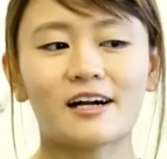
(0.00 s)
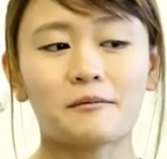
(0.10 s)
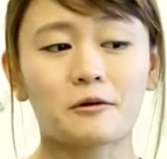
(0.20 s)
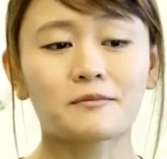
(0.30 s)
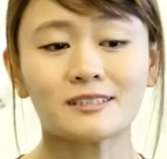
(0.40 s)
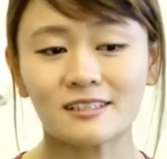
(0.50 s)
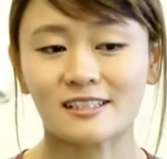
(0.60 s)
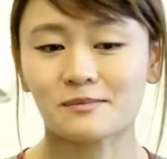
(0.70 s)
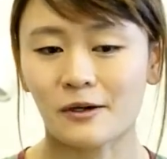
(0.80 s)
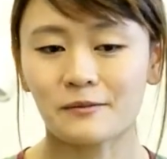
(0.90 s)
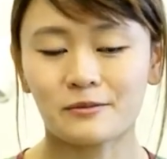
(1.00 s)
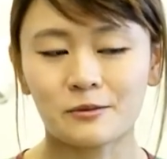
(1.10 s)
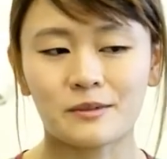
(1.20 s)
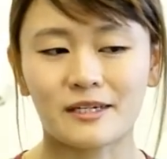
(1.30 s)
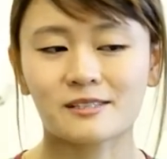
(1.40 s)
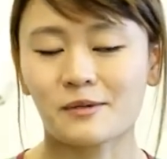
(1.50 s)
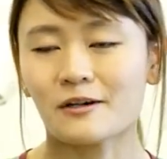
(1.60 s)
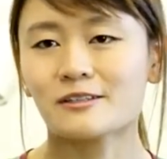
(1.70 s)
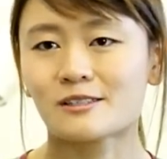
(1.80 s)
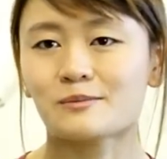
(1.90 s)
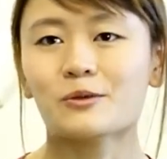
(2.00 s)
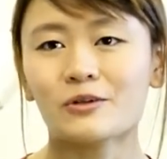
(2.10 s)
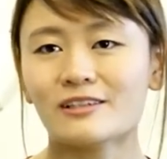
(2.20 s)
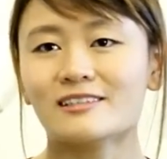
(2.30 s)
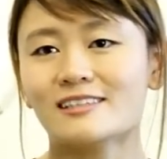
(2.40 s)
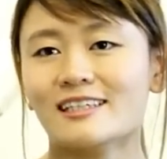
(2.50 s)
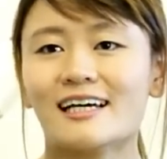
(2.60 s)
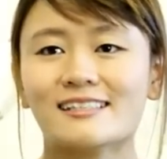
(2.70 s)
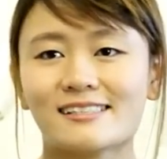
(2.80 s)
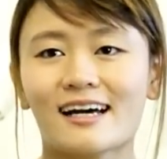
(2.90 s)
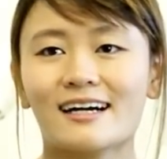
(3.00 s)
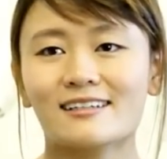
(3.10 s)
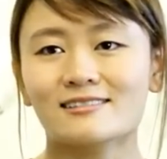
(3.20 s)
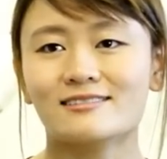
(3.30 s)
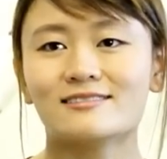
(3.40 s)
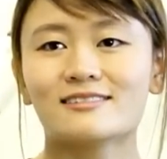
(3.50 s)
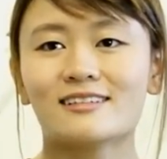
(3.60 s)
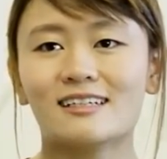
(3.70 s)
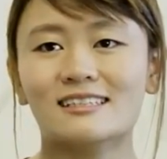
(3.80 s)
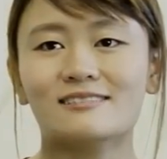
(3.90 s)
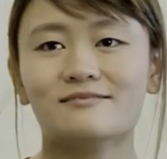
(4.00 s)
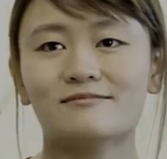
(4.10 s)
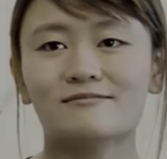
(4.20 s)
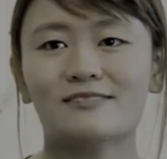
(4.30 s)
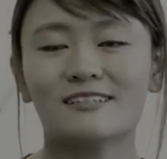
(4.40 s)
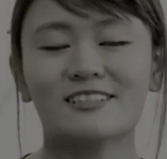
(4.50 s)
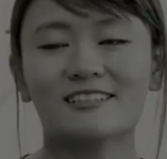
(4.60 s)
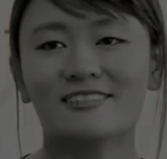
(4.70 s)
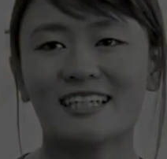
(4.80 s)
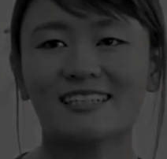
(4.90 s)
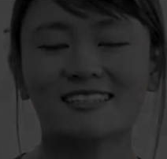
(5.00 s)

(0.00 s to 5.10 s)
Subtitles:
I'm hoping to be exposed more on that side of veterinary